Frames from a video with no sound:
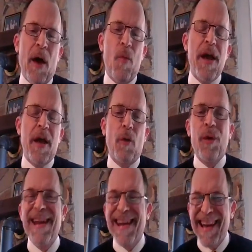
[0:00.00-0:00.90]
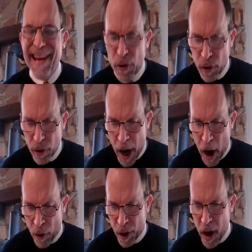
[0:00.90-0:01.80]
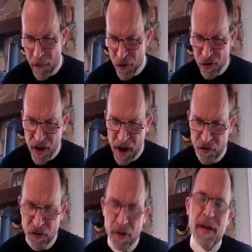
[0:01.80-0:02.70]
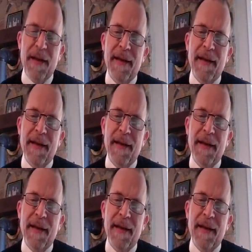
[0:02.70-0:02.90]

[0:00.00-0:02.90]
and we could rekindle our conversation.